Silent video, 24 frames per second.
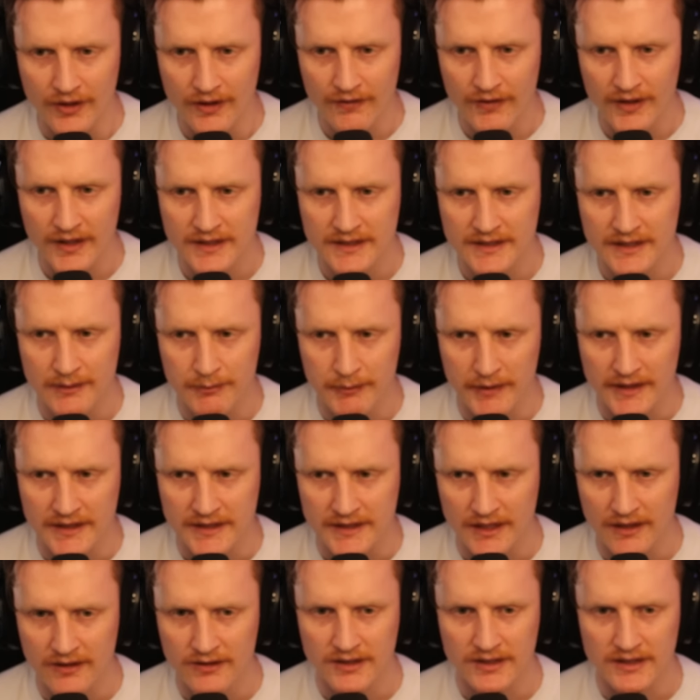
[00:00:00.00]
University of
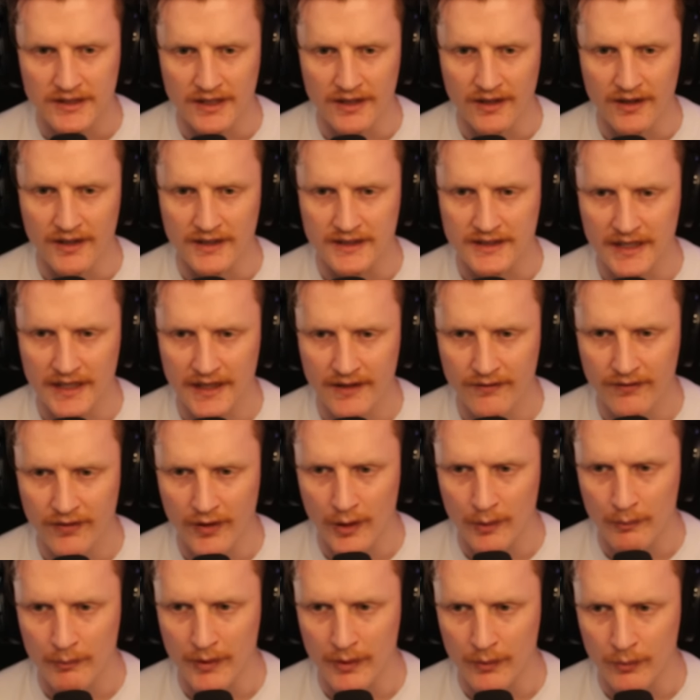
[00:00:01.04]
Minnesota denies any
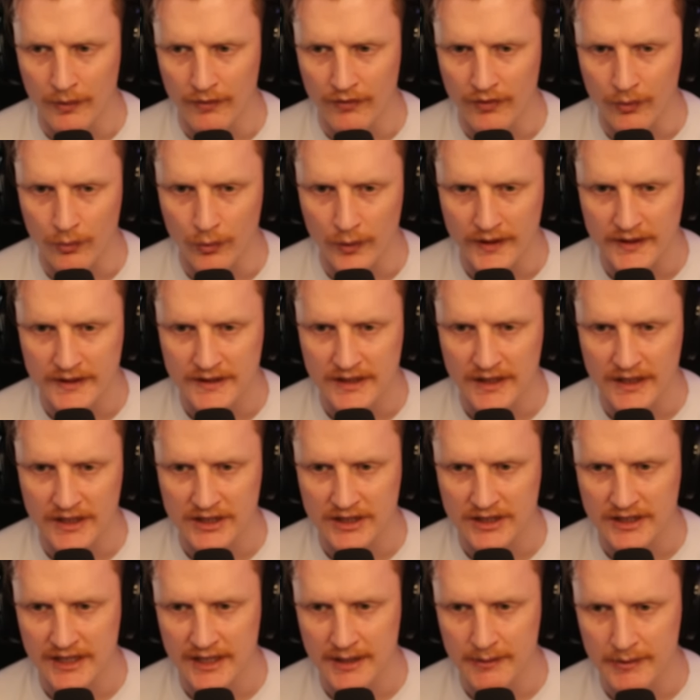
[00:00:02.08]
involvement with the
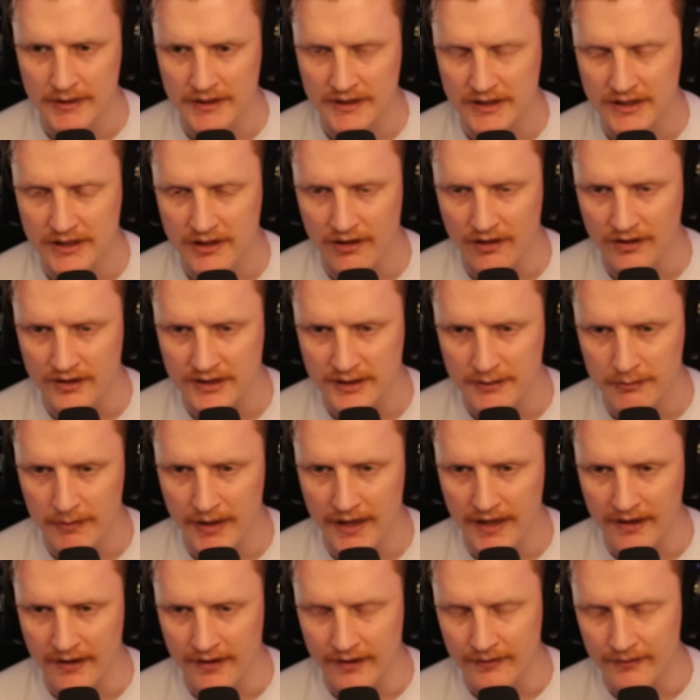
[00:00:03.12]
research team at Scott's
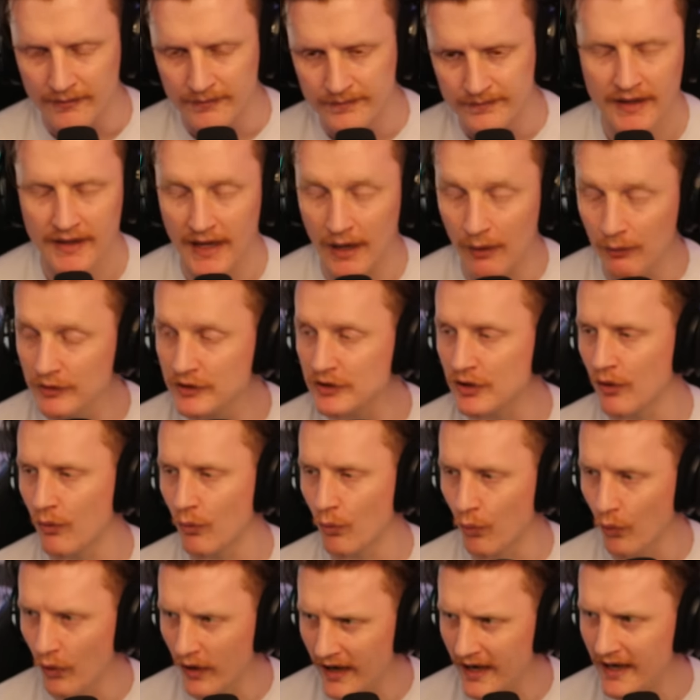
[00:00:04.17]
Manor. That was
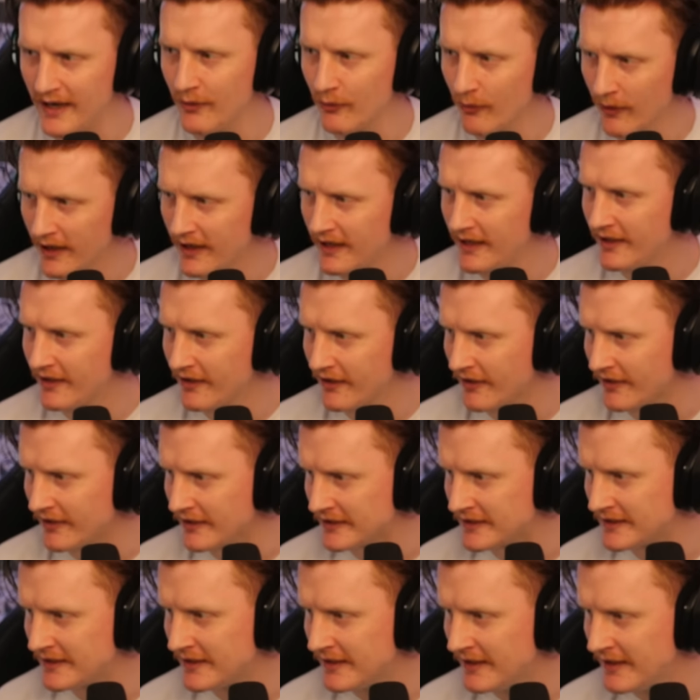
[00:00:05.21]
really, really
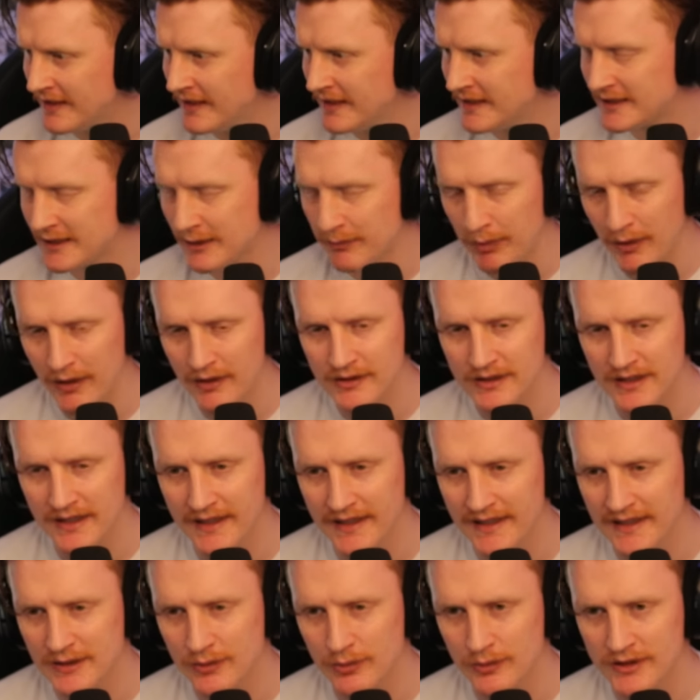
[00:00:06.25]
good. Supposedly
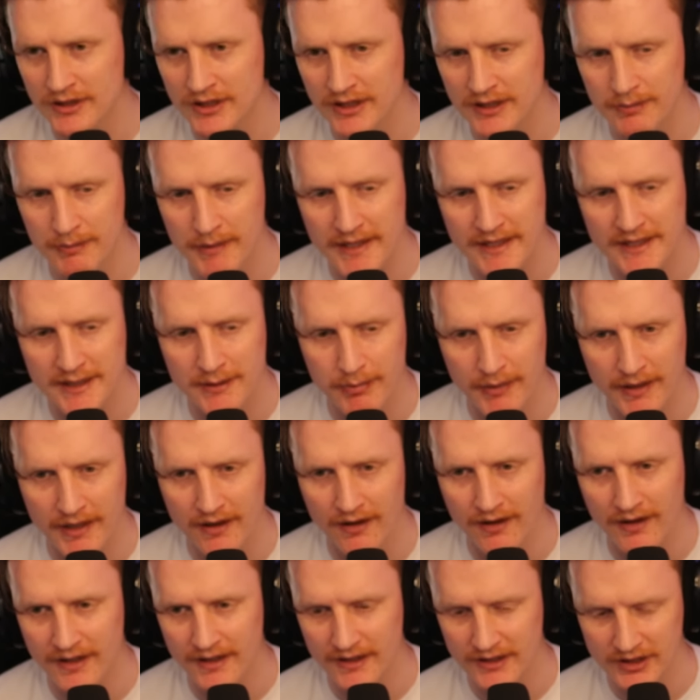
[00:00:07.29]
this was just meant to be
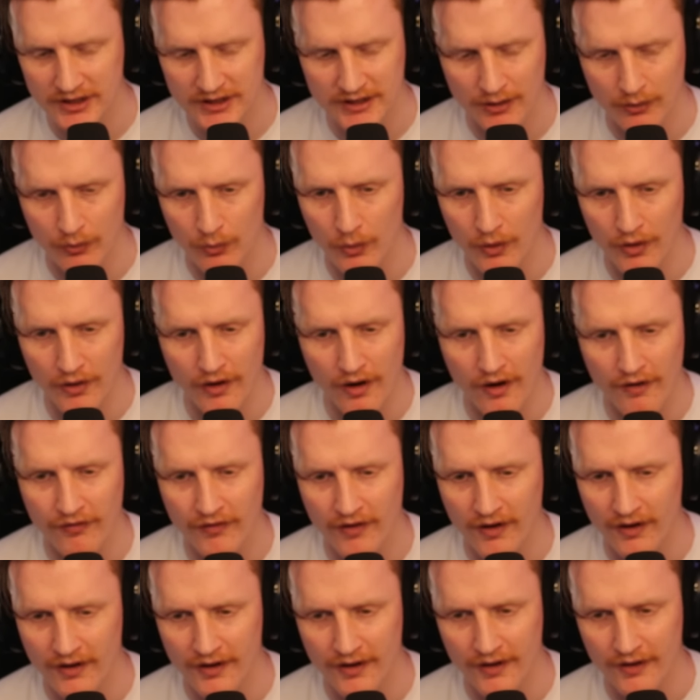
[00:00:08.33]
like just a one-off
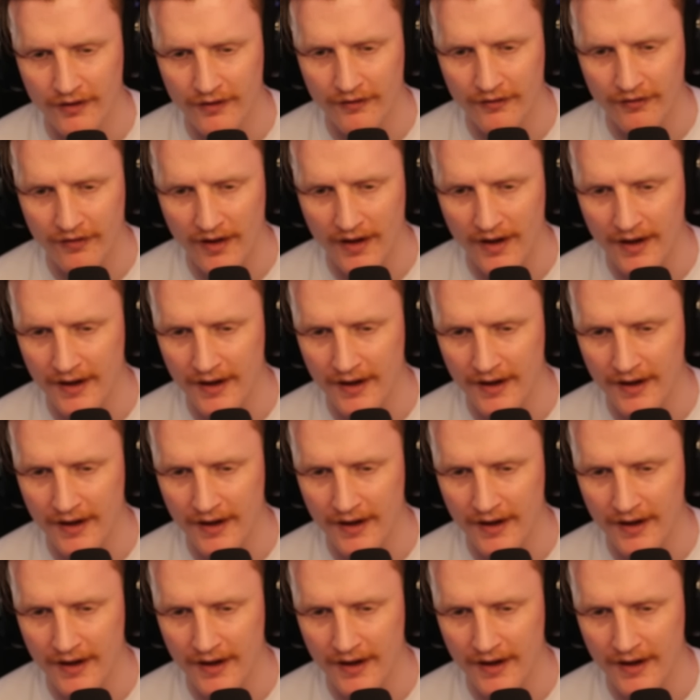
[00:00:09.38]
kind of